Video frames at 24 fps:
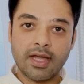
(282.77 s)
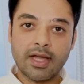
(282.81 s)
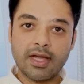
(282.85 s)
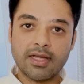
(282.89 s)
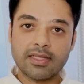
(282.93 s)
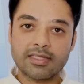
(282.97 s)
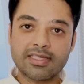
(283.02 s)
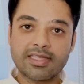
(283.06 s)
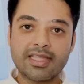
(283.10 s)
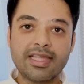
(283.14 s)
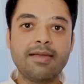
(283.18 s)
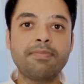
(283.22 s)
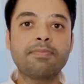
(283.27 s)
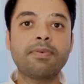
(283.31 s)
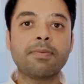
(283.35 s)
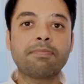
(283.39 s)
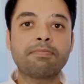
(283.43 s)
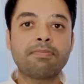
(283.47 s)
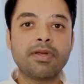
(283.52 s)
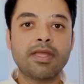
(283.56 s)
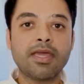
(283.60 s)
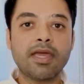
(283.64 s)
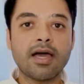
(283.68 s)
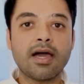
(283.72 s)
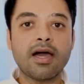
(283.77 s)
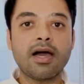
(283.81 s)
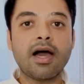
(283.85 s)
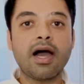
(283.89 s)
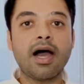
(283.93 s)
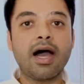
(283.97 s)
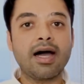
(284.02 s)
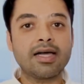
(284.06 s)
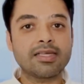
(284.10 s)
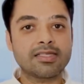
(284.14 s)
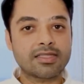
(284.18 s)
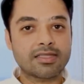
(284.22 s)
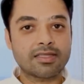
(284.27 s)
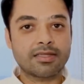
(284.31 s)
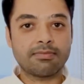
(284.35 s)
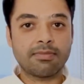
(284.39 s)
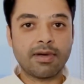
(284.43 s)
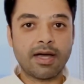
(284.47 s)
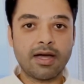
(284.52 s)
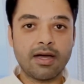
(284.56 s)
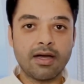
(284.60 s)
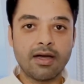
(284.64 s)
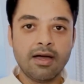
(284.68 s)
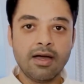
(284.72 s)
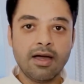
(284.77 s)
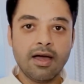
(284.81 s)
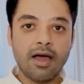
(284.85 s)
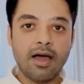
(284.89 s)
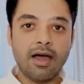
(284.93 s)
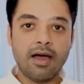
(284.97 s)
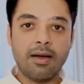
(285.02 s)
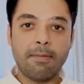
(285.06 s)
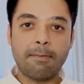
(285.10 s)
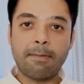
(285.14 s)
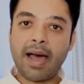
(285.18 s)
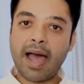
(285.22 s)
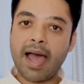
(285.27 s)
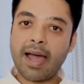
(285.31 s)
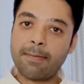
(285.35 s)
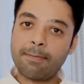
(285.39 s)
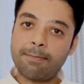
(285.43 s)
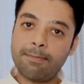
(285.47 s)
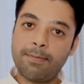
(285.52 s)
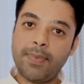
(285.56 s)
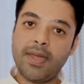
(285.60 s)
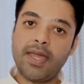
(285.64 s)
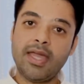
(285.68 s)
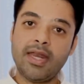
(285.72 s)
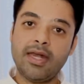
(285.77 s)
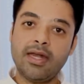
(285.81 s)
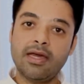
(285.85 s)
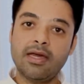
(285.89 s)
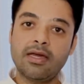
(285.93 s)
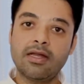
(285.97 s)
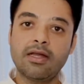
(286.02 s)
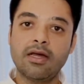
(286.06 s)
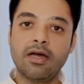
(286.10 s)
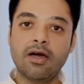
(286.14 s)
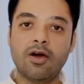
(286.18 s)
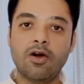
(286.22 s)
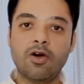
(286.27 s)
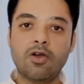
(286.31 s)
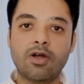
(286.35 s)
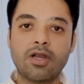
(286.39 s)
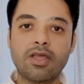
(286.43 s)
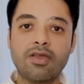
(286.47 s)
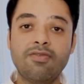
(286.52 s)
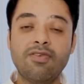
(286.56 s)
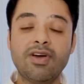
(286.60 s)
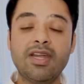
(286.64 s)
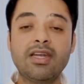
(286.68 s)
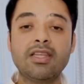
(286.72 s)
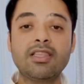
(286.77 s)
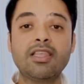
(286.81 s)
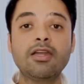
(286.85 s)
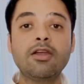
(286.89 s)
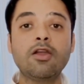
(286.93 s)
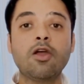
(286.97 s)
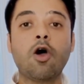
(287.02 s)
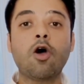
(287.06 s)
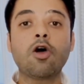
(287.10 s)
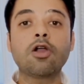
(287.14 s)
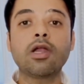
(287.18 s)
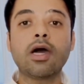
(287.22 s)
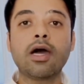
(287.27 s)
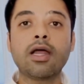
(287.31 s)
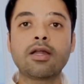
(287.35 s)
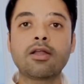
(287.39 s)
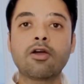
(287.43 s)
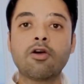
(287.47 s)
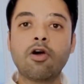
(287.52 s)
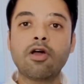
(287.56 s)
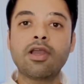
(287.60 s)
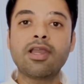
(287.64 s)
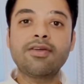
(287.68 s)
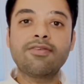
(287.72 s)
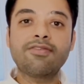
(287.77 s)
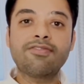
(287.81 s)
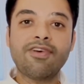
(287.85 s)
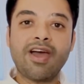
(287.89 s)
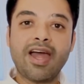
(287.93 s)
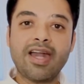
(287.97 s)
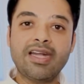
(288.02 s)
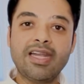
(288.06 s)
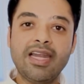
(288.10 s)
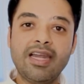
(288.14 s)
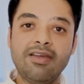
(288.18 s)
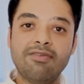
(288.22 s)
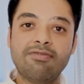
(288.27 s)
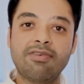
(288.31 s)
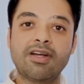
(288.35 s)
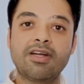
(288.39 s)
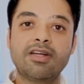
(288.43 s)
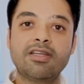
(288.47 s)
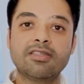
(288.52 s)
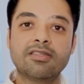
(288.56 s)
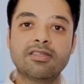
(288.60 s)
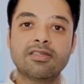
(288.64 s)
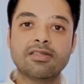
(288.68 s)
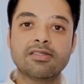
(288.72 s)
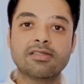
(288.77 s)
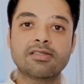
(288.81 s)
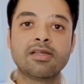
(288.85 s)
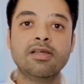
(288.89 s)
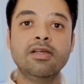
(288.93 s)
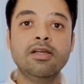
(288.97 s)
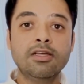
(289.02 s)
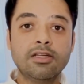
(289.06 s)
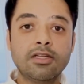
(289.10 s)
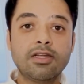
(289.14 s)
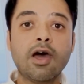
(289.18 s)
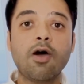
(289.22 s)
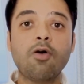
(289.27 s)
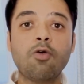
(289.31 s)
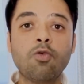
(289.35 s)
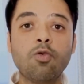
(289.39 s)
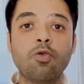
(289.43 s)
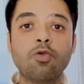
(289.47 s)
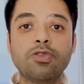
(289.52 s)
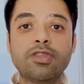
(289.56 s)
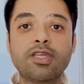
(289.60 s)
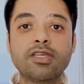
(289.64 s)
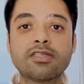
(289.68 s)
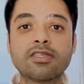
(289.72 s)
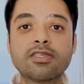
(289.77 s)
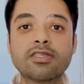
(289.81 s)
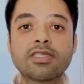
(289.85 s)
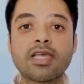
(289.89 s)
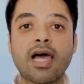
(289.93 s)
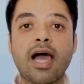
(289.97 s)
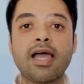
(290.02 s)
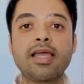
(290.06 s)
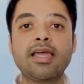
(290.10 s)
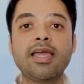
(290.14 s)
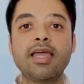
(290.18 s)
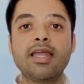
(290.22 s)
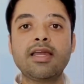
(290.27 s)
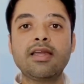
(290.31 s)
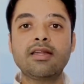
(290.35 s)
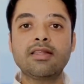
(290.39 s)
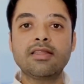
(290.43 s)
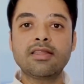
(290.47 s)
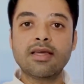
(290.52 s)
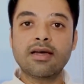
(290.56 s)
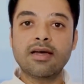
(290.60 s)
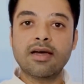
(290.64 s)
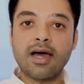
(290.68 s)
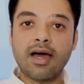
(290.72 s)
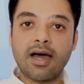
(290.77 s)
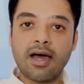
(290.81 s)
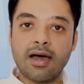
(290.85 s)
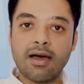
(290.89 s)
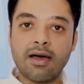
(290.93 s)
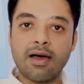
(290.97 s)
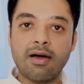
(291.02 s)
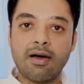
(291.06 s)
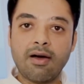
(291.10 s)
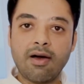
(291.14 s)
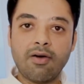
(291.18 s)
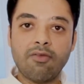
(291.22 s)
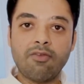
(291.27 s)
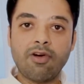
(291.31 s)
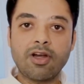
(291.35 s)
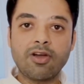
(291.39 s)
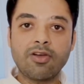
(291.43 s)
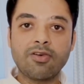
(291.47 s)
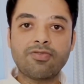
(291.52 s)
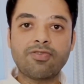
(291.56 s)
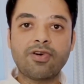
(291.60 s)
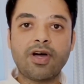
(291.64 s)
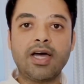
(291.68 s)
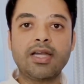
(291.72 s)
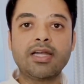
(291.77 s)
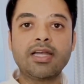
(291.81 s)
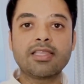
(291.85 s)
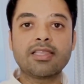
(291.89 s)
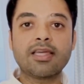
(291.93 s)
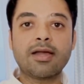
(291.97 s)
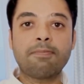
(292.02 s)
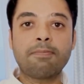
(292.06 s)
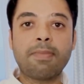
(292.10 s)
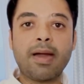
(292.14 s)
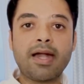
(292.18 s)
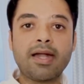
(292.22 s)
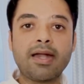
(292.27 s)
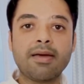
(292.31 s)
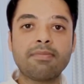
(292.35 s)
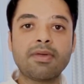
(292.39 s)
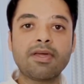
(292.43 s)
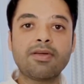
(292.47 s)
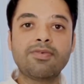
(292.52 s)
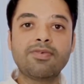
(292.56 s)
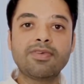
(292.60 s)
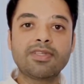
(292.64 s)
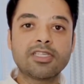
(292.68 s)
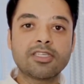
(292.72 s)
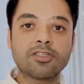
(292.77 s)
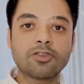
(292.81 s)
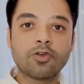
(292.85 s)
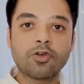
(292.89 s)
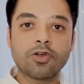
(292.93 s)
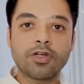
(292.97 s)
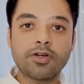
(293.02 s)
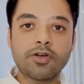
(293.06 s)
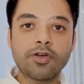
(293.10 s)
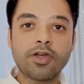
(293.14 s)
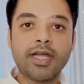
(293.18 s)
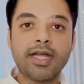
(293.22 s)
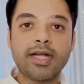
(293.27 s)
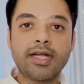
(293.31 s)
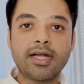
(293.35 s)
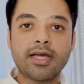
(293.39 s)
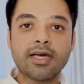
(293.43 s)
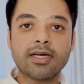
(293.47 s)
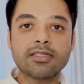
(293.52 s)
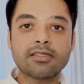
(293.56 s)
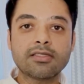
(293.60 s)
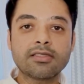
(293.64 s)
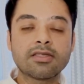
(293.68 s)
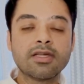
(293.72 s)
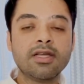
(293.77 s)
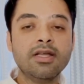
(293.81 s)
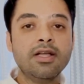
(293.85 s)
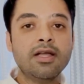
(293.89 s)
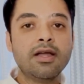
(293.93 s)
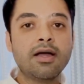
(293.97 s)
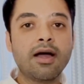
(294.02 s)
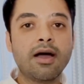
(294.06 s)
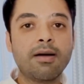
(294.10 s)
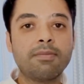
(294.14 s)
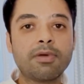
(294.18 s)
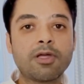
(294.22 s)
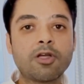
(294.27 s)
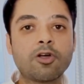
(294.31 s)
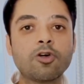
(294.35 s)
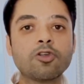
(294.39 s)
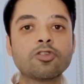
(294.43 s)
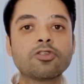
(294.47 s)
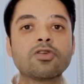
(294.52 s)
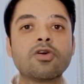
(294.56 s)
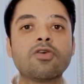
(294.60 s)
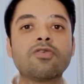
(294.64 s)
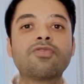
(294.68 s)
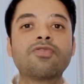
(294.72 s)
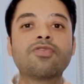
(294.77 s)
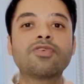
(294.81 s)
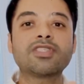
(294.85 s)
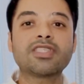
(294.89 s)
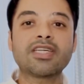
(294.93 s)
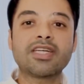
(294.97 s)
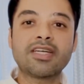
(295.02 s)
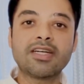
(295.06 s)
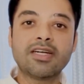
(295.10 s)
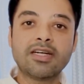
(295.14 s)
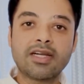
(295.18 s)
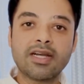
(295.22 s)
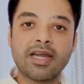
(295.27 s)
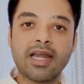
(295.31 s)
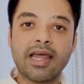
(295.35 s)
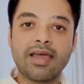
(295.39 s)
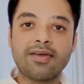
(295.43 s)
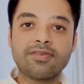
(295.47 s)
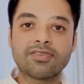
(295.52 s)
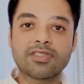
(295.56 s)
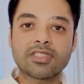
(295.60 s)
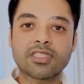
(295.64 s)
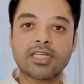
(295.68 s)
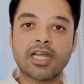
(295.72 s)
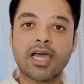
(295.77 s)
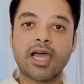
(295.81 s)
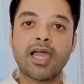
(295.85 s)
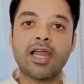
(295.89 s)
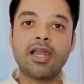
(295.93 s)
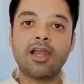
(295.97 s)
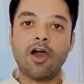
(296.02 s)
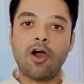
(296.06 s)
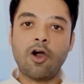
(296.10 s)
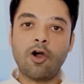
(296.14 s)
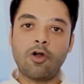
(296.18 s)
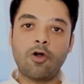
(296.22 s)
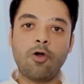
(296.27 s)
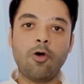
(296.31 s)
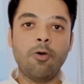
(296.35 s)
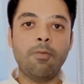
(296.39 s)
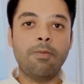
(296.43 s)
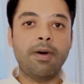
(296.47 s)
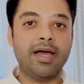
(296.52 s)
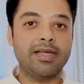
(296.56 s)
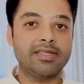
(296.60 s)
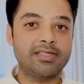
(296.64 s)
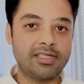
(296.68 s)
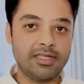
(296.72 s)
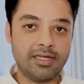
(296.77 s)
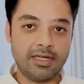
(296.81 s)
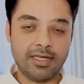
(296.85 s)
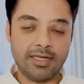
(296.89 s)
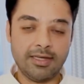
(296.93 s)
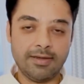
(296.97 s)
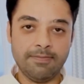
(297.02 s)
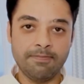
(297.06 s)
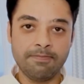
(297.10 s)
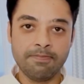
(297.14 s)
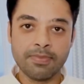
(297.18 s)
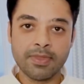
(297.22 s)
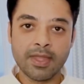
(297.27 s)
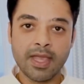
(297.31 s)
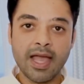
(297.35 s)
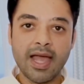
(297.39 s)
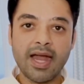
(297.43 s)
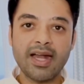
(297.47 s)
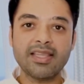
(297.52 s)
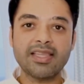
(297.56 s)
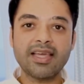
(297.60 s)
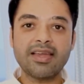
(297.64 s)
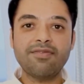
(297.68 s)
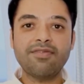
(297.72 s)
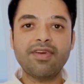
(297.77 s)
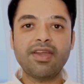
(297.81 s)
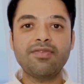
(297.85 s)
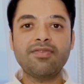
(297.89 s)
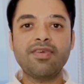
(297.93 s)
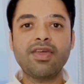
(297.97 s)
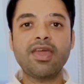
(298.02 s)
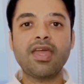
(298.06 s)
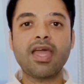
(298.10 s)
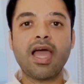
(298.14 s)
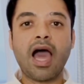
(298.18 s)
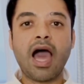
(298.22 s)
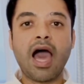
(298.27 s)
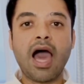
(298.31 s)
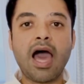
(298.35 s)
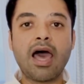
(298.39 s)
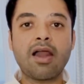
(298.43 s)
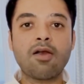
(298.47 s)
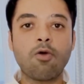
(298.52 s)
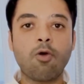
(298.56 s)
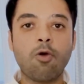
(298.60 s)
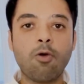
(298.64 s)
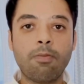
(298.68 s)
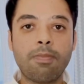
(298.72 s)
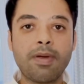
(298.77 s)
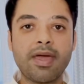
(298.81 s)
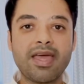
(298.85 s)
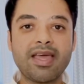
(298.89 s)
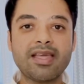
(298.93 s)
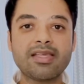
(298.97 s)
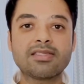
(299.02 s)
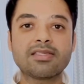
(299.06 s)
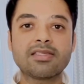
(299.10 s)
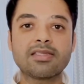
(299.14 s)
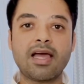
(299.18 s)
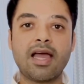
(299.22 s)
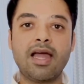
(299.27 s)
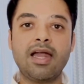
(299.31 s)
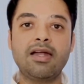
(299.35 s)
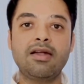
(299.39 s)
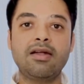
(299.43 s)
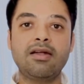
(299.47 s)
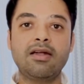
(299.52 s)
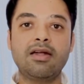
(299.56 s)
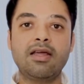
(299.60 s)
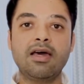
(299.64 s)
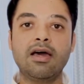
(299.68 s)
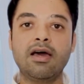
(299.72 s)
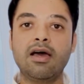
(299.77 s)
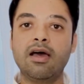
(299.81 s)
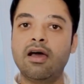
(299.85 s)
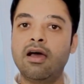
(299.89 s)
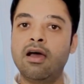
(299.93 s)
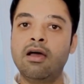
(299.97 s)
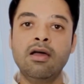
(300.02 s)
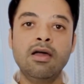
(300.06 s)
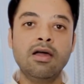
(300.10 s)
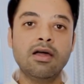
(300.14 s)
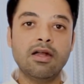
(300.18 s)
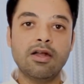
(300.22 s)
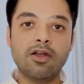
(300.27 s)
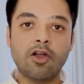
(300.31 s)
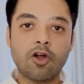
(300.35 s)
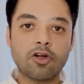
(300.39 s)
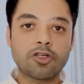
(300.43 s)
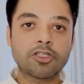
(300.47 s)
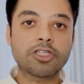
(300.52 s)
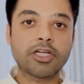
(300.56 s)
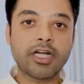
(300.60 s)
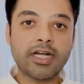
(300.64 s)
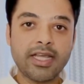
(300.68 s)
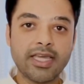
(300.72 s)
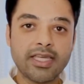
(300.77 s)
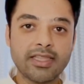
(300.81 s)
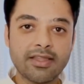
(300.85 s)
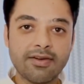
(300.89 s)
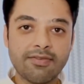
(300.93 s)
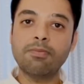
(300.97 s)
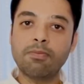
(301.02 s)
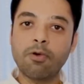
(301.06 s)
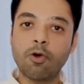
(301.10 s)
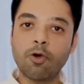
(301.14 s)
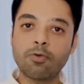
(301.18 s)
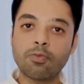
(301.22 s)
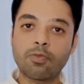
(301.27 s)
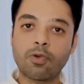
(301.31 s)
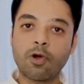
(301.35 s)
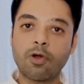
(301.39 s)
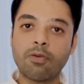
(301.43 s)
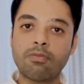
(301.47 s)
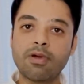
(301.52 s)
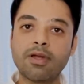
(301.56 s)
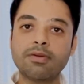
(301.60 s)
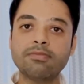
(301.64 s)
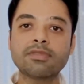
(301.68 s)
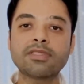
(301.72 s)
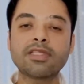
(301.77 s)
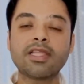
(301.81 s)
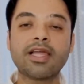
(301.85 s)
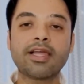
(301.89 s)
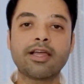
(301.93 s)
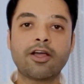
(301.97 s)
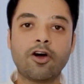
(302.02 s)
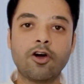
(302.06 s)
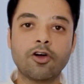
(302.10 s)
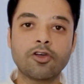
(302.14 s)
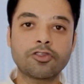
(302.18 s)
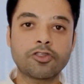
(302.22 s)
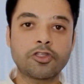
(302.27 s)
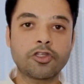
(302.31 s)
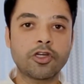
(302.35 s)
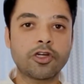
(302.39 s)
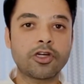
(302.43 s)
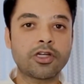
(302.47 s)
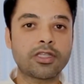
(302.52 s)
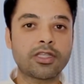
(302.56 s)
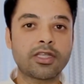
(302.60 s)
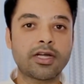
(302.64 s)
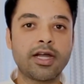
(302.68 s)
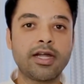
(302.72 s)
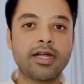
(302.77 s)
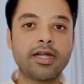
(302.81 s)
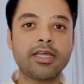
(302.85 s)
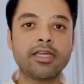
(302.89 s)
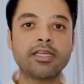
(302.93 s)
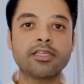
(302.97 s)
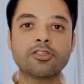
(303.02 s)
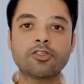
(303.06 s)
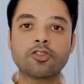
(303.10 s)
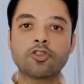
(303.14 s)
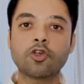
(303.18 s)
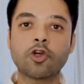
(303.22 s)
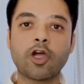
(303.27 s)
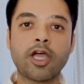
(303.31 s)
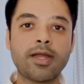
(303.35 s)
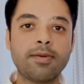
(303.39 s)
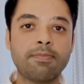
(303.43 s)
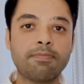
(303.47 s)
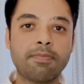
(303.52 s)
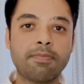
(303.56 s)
sleep apnea, asthma, back pain, or even the non-alcoholic fatty liver disease. Now this is again the one of another pandemic which is going to hit us because of sedentary lifestyle or obesity. And then when we are obese and not shedding the bone problems like osteoarthritis, joint